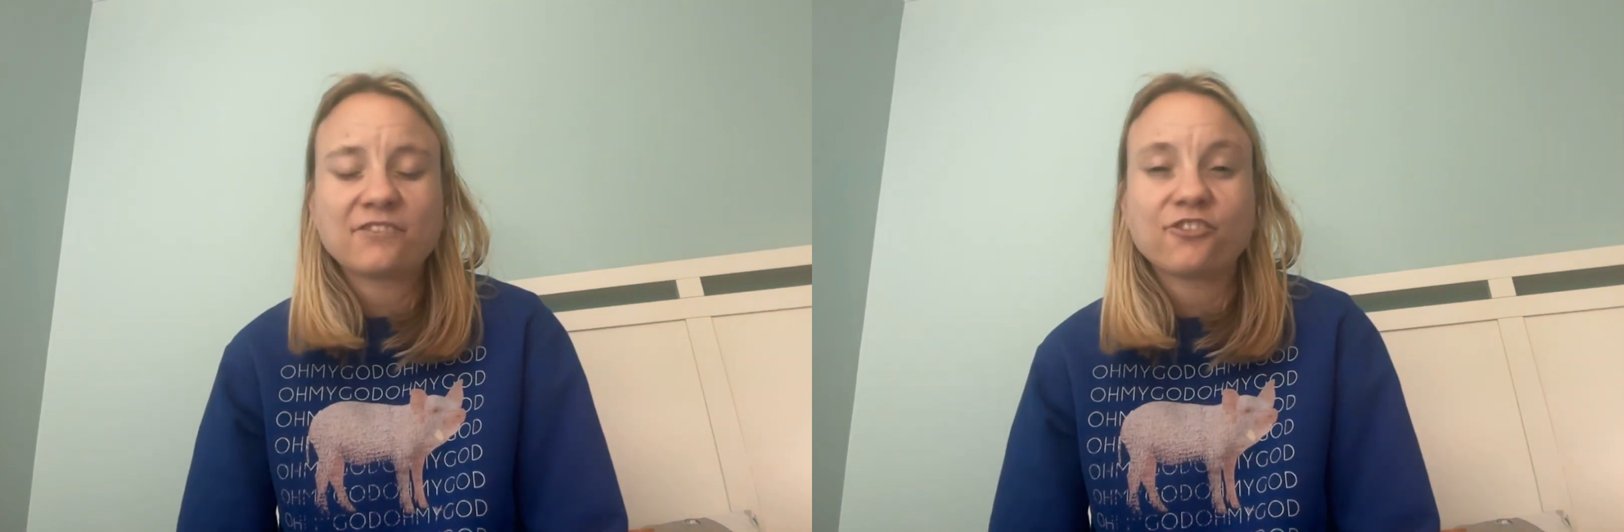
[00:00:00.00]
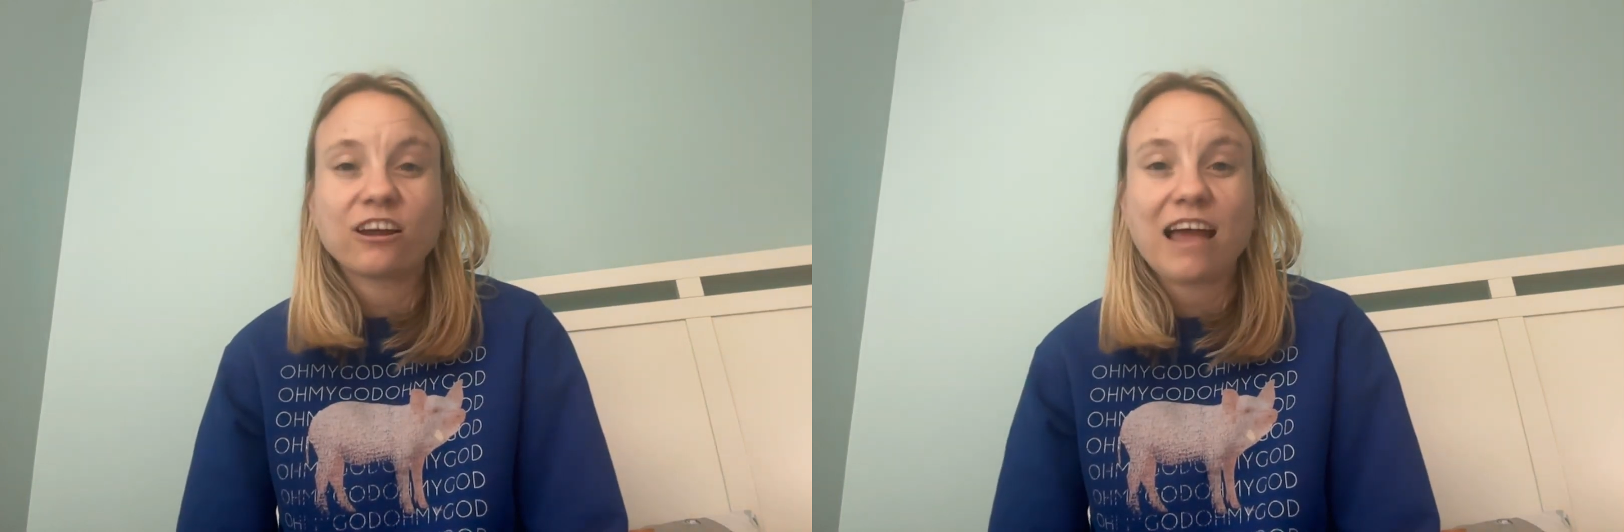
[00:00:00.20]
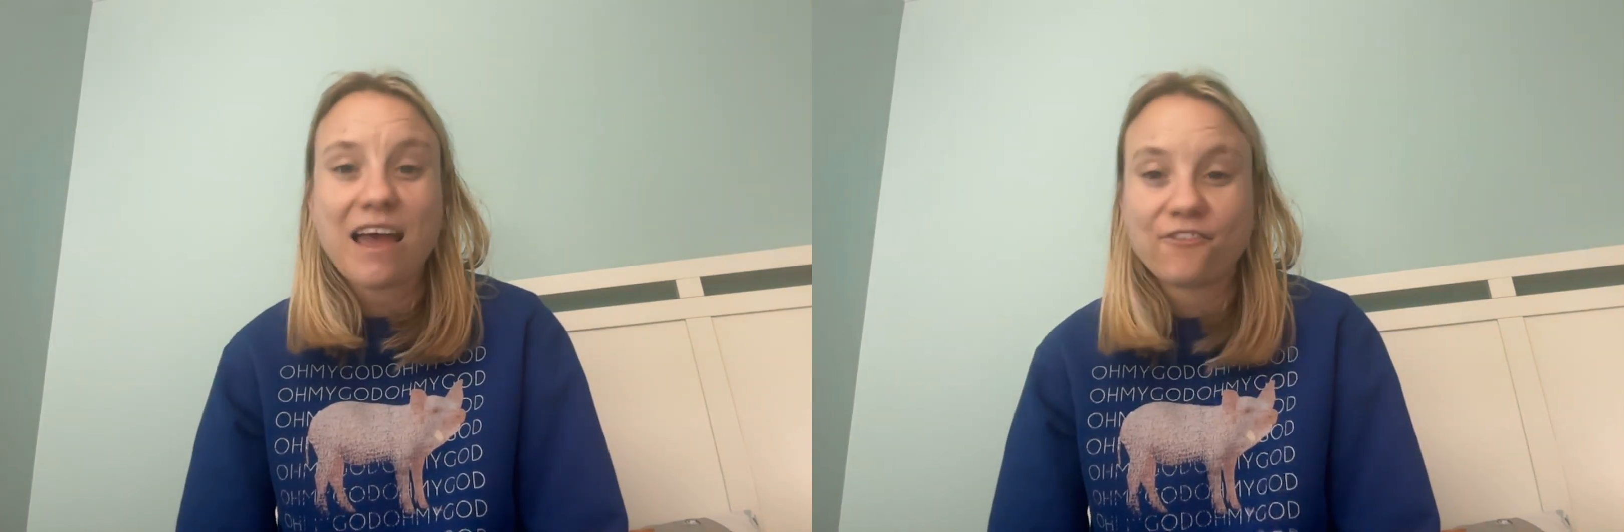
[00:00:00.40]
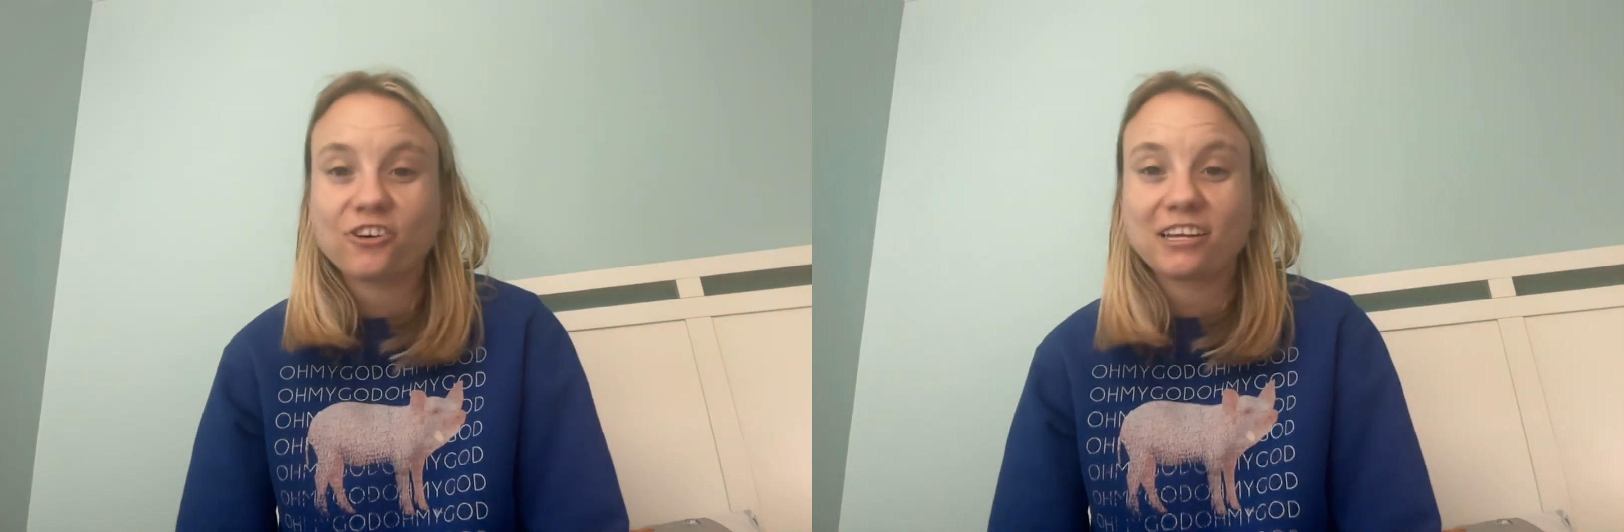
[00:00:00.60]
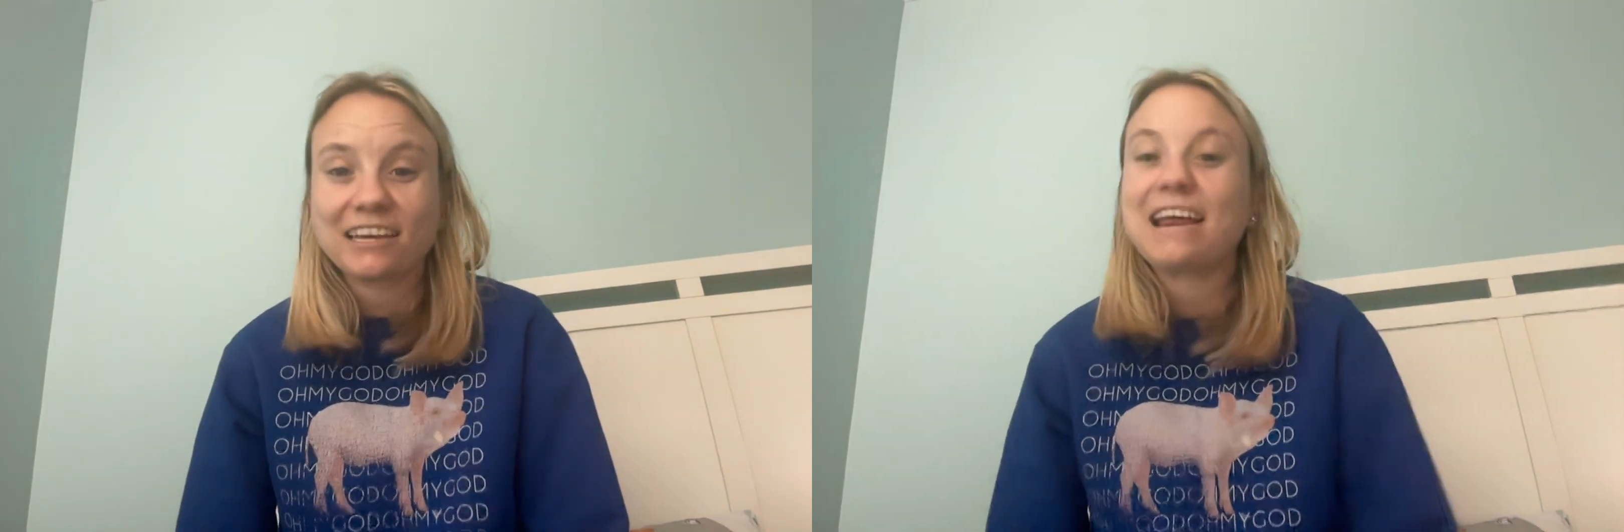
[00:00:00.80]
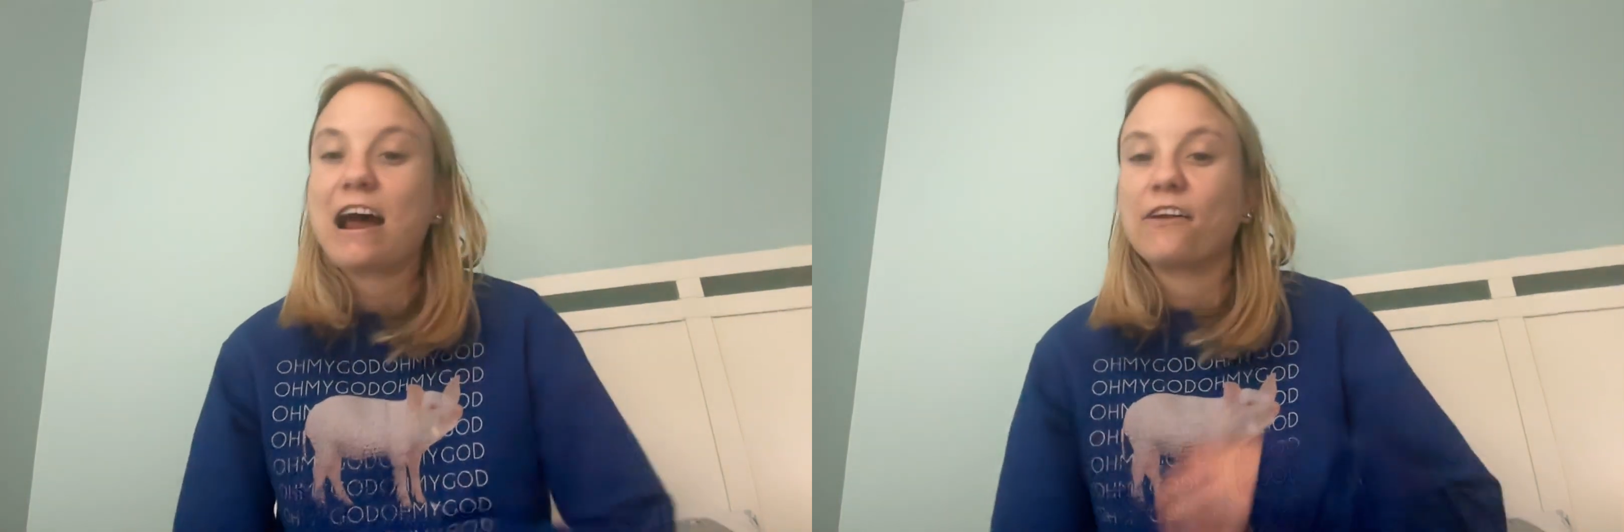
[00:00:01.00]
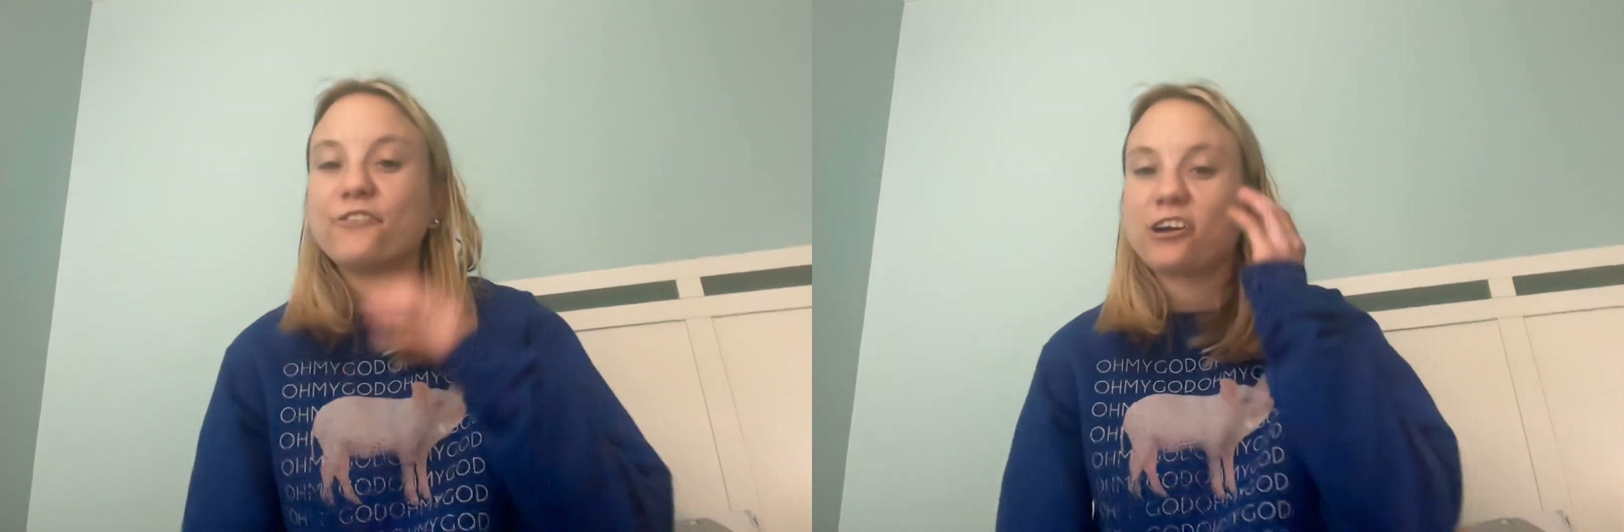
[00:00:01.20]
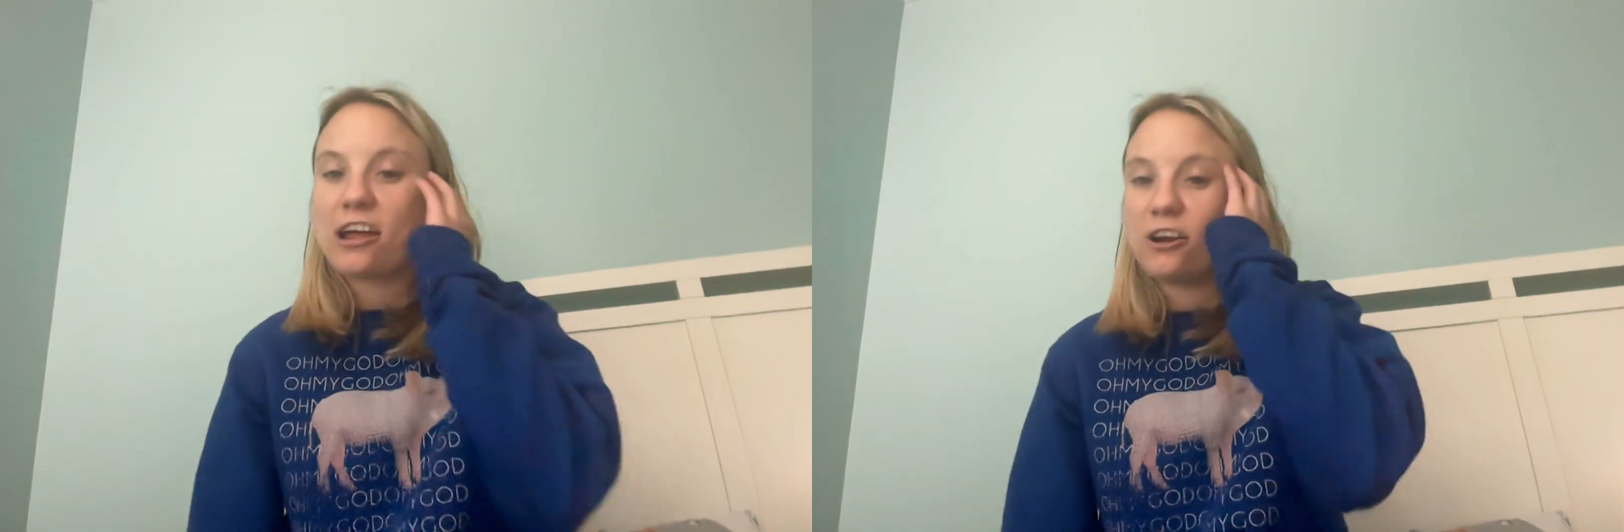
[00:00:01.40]
forever to get out of
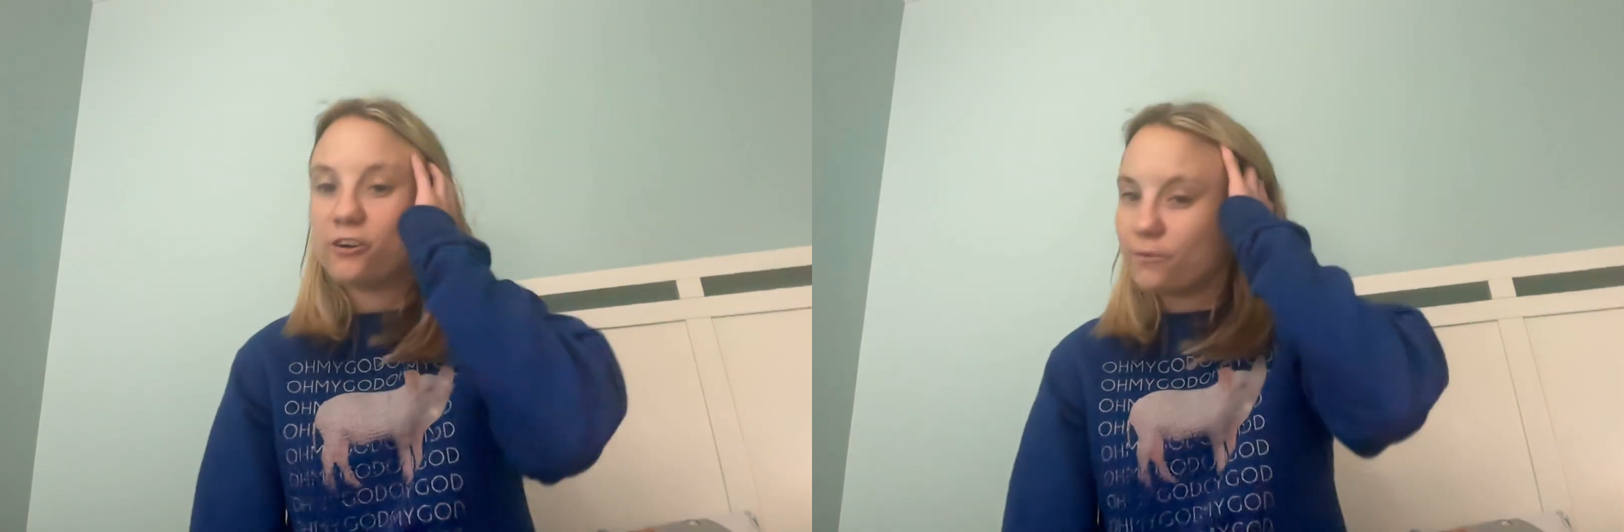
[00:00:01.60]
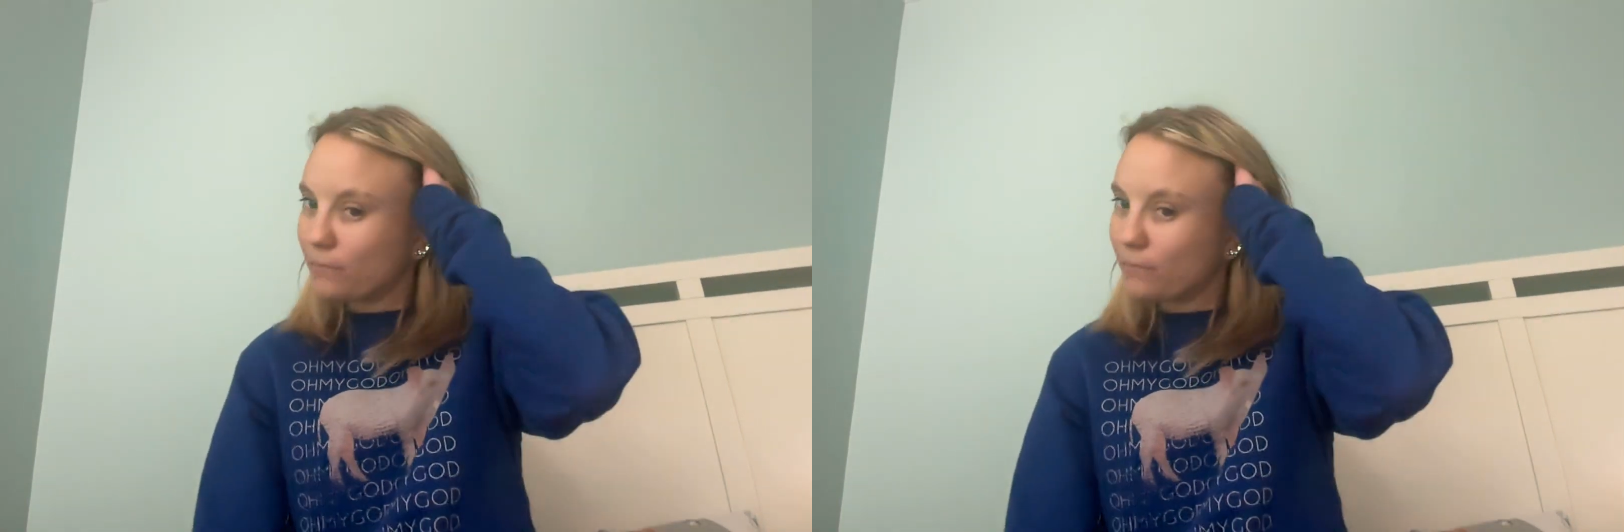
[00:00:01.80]
your hair.